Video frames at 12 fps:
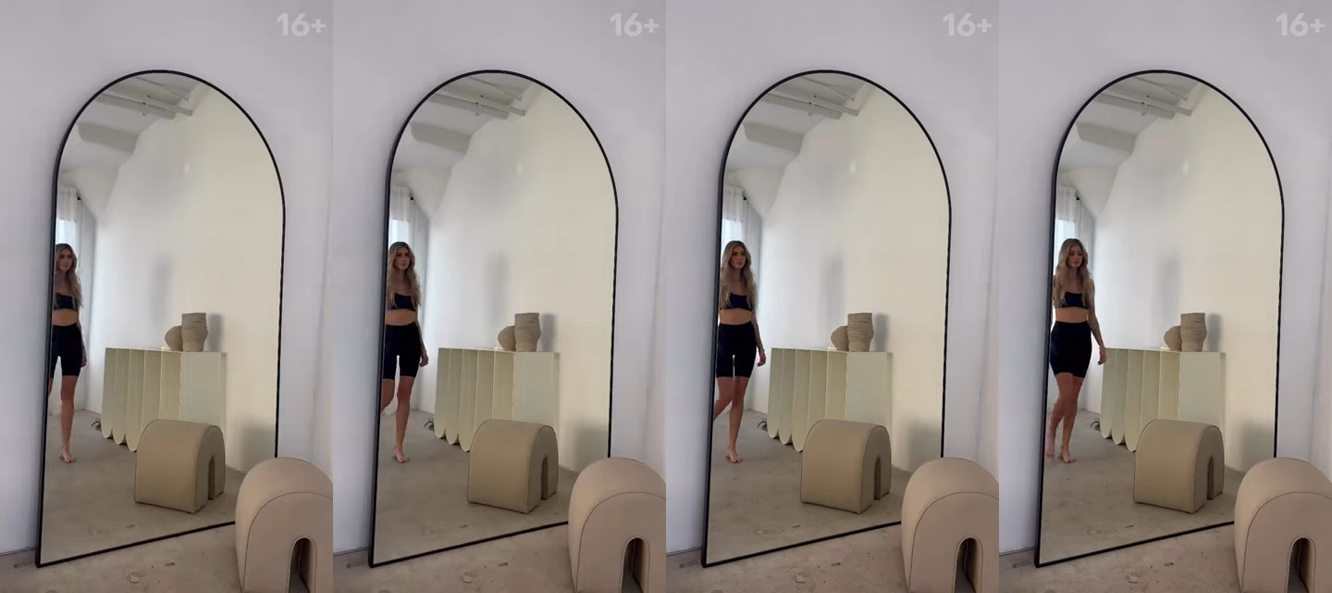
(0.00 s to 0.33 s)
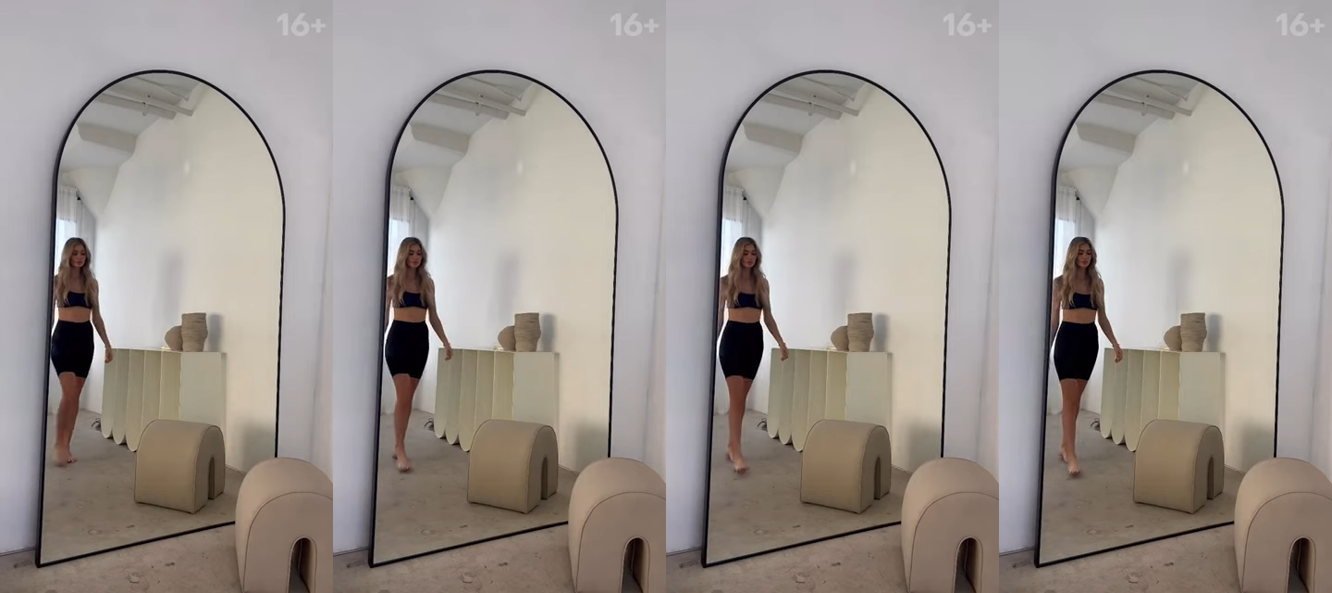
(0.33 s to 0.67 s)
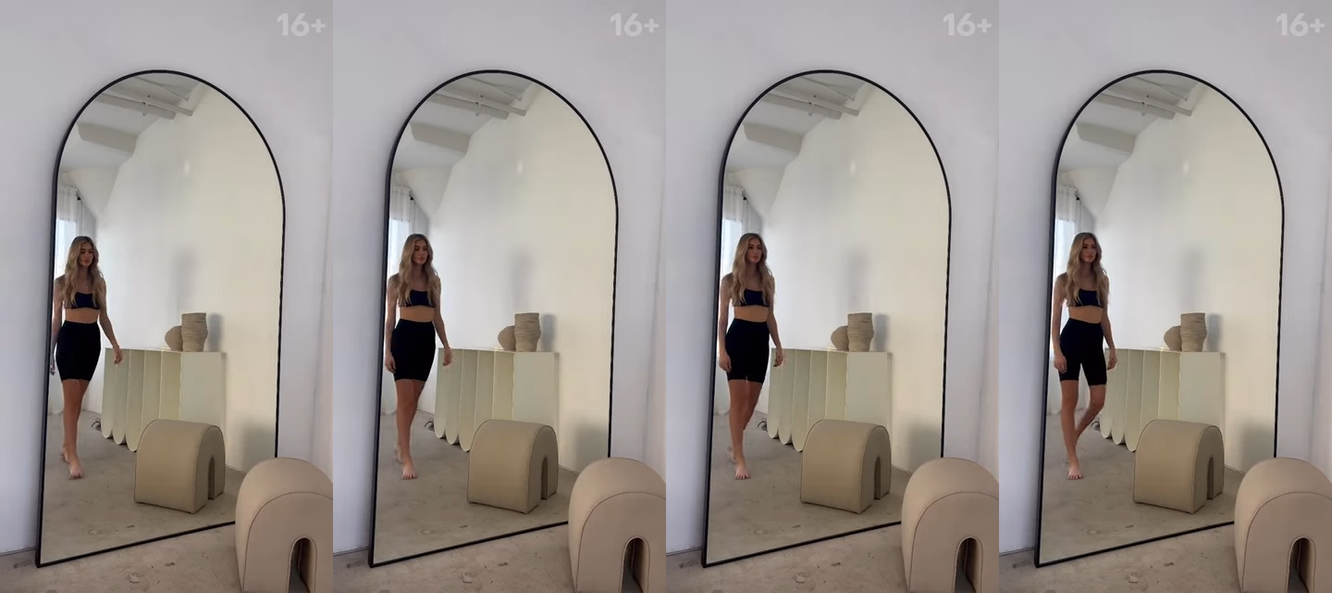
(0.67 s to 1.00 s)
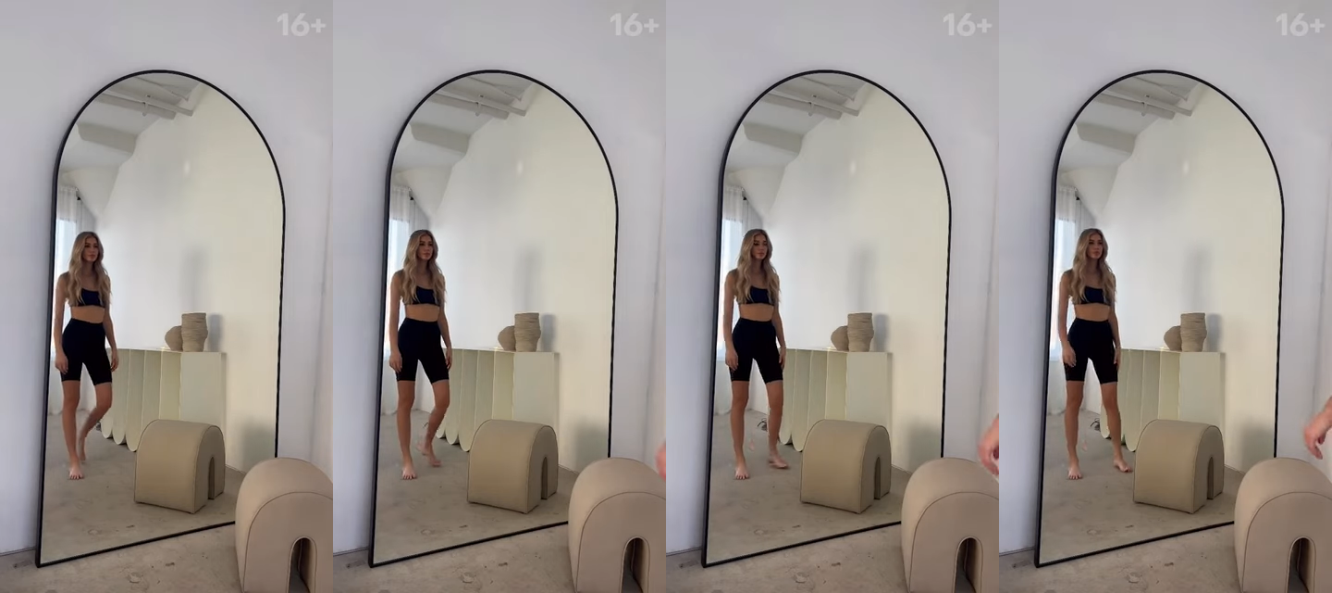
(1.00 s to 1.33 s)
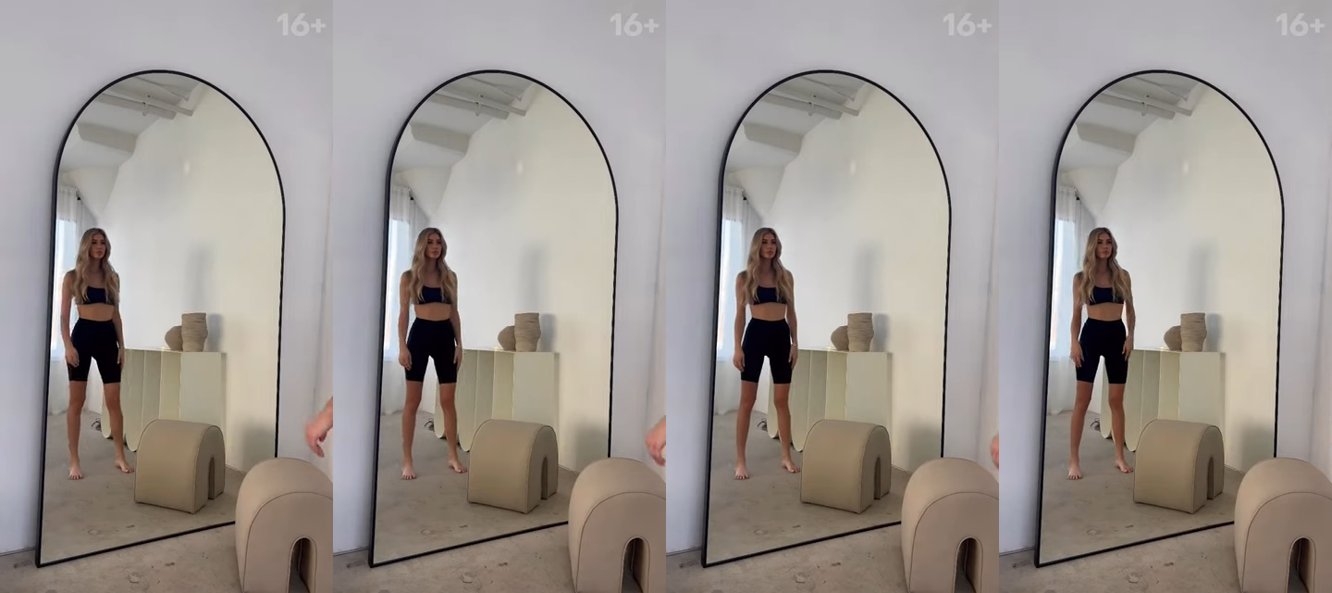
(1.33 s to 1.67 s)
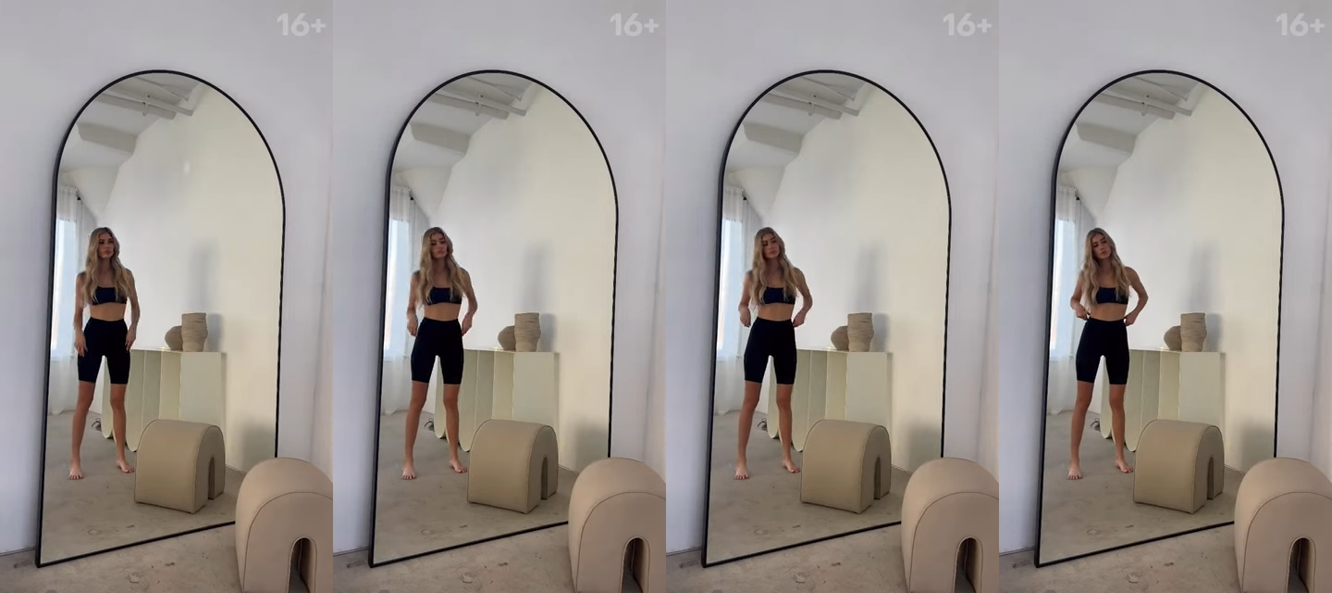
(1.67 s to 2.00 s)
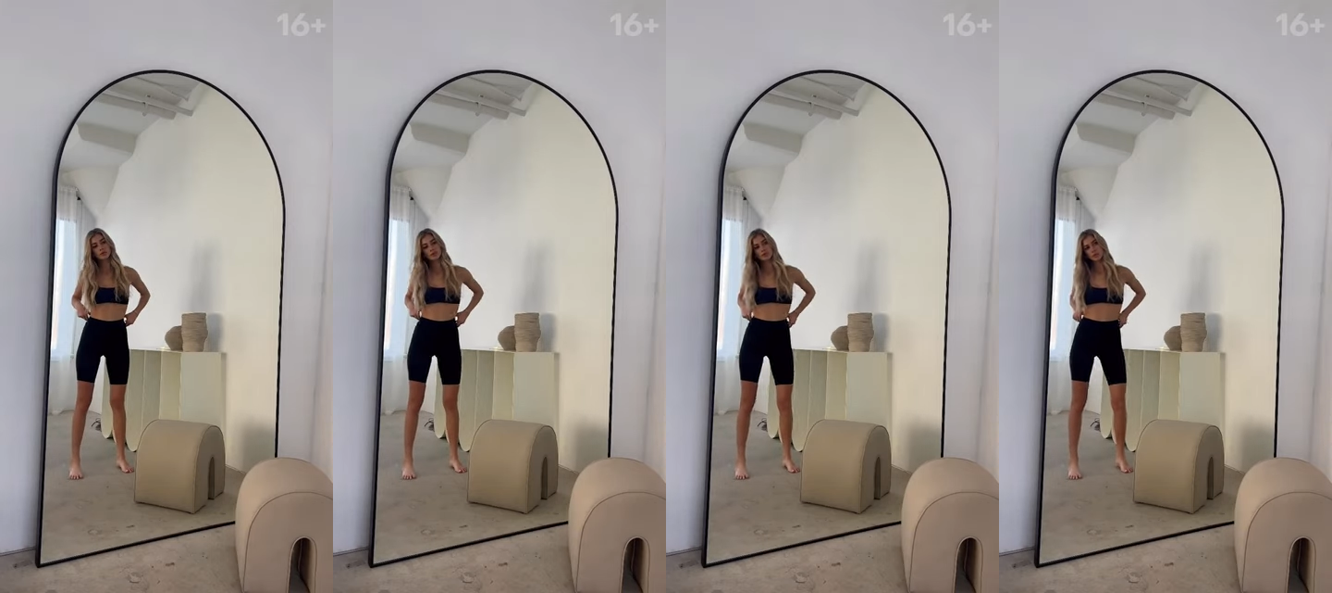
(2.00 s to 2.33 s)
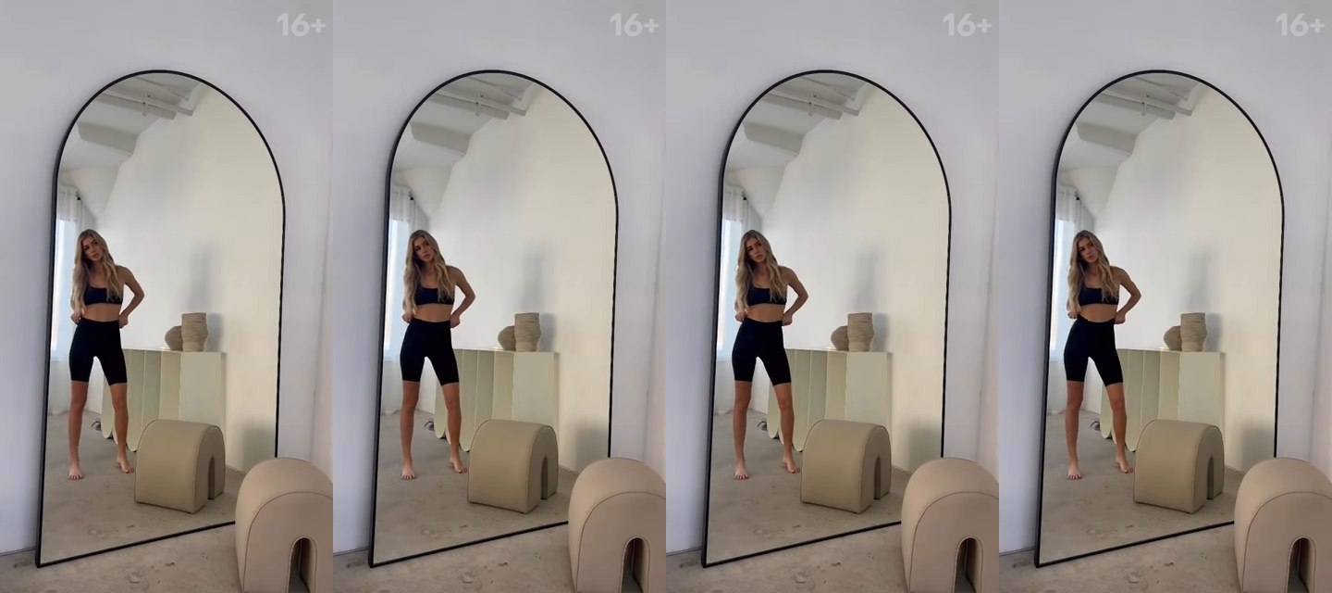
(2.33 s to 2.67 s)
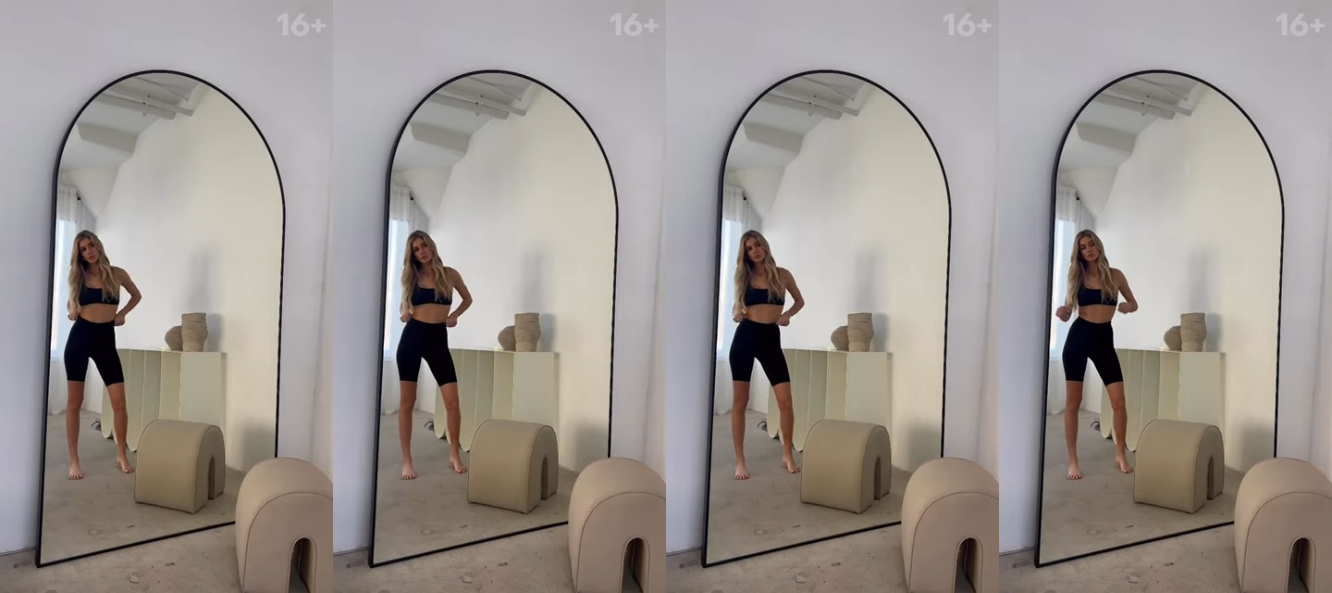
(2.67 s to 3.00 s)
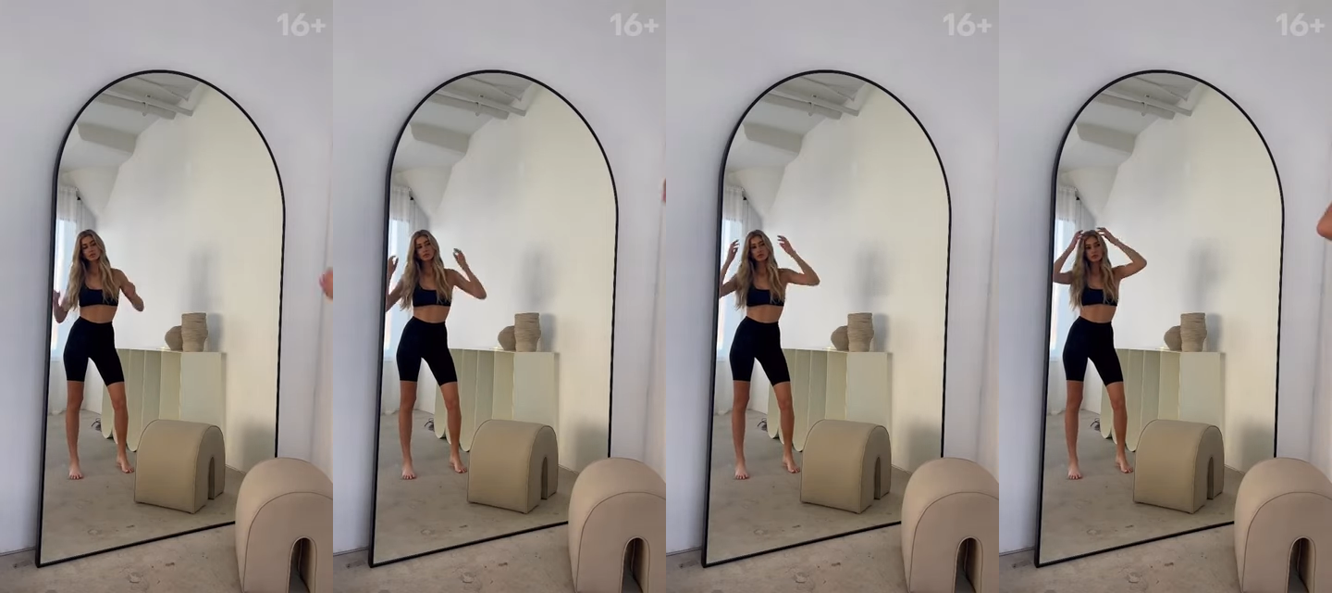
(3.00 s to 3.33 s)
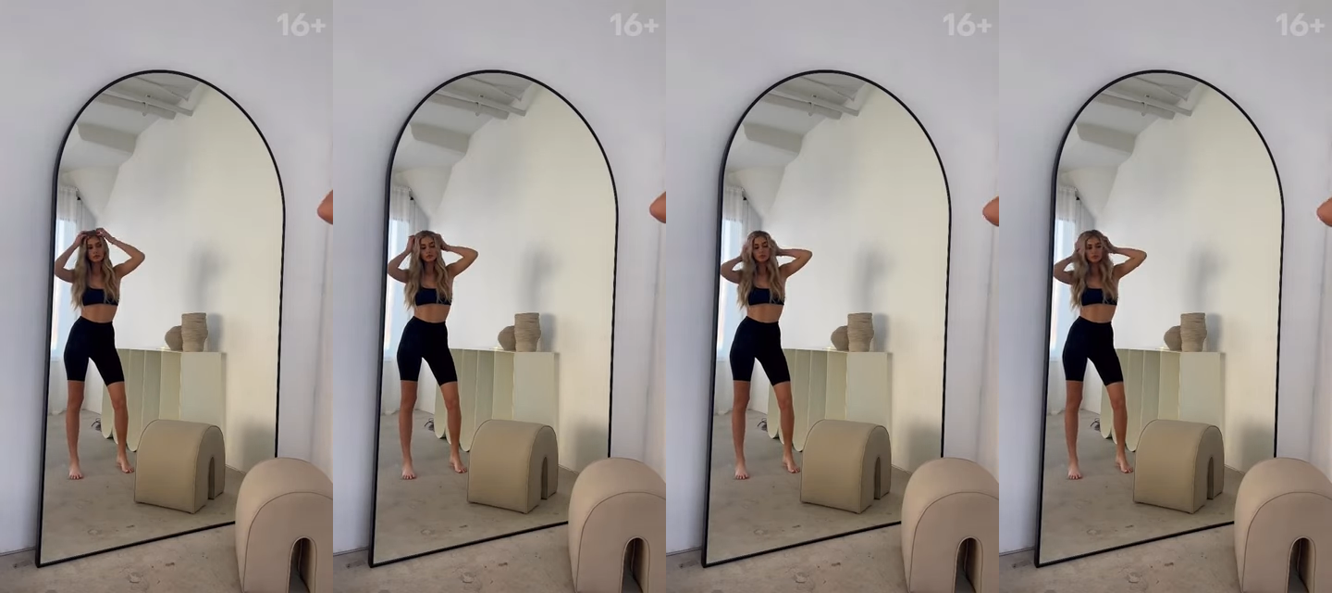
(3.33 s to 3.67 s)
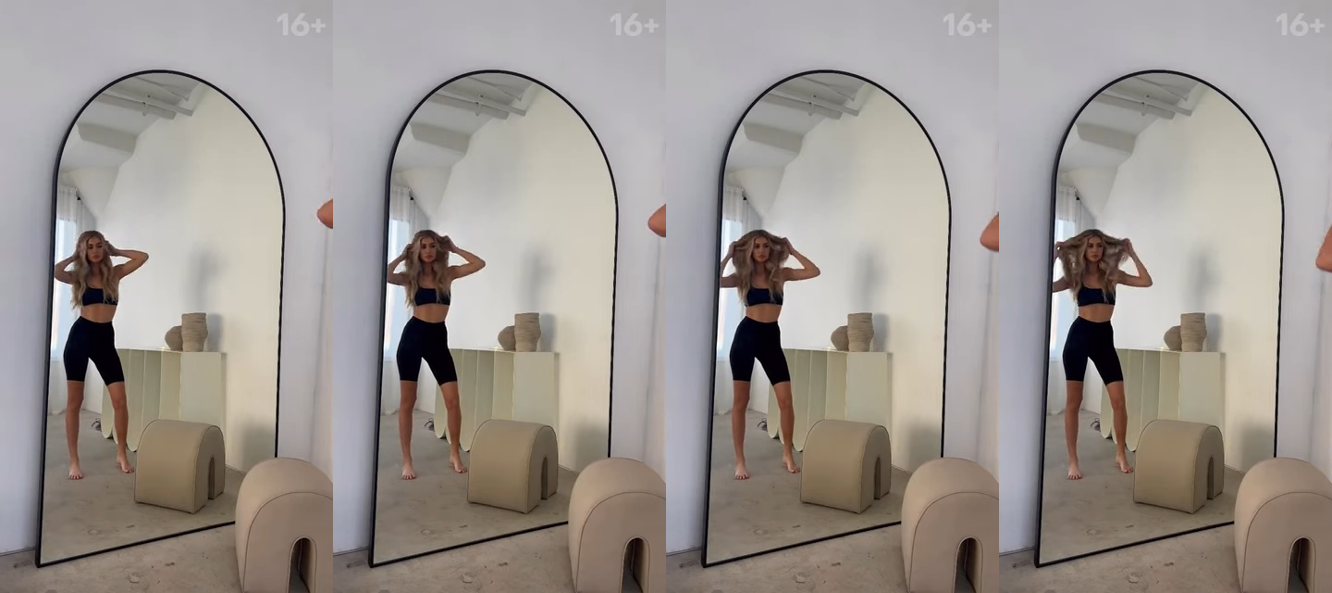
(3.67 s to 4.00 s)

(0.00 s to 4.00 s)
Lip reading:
Nobody's mouth can be seen.